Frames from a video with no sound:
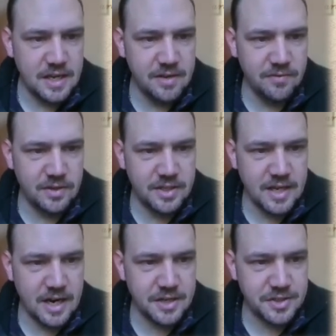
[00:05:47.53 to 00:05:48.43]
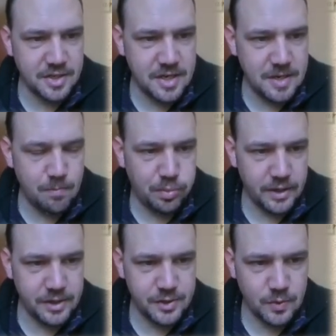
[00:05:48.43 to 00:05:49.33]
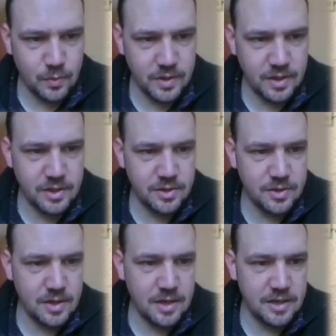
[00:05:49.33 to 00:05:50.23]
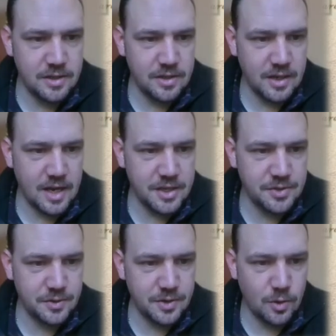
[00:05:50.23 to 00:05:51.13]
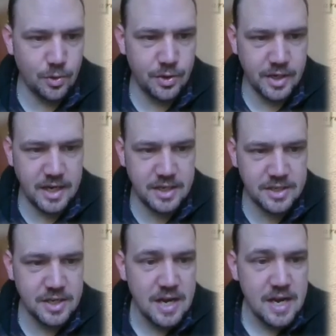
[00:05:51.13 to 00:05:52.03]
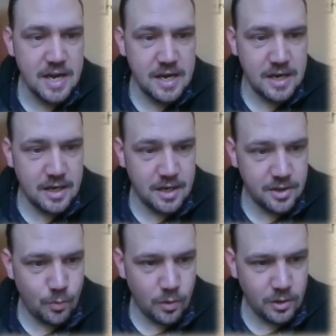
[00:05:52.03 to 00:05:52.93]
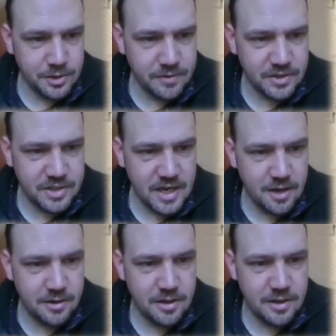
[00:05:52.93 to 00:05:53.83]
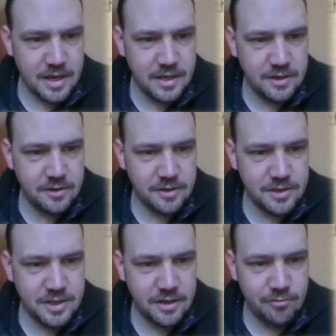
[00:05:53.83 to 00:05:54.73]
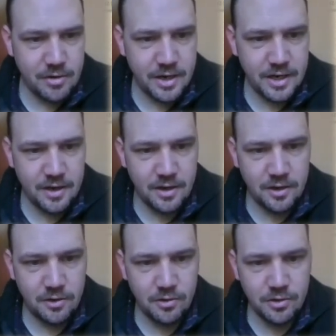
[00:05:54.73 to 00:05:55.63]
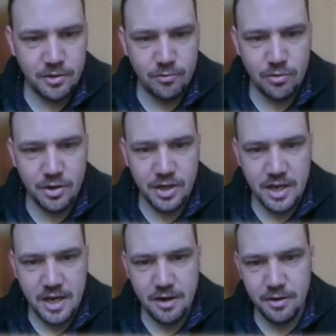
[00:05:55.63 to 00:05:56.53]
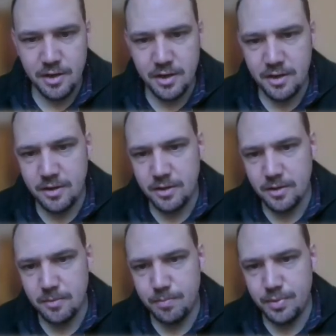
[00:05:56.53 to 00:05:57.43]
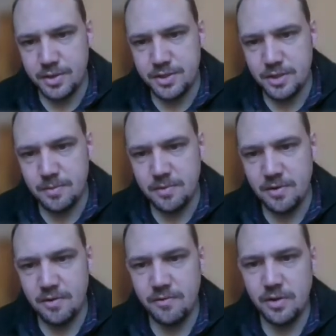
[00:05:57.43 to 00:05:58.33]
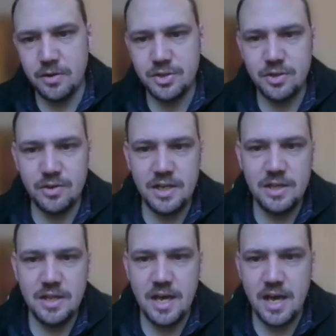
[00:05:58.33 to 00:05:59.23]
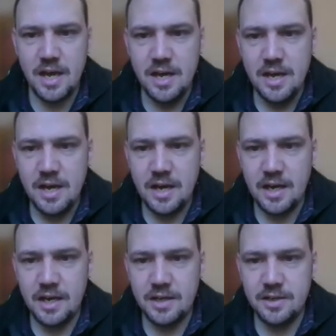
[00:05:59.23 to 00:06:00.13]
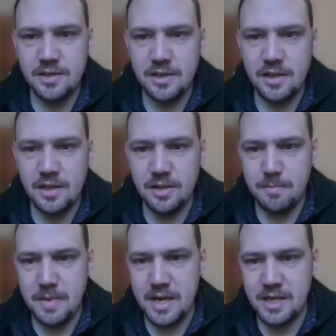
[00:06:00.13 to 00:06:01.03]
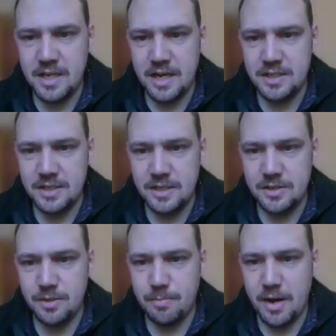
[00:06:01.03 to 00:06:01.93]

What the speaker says: invalid garrison in place within the castle to hold the gates. The walls of the town, then, you can see running along the rocky area at the bottom of your screen there, and the main gate is the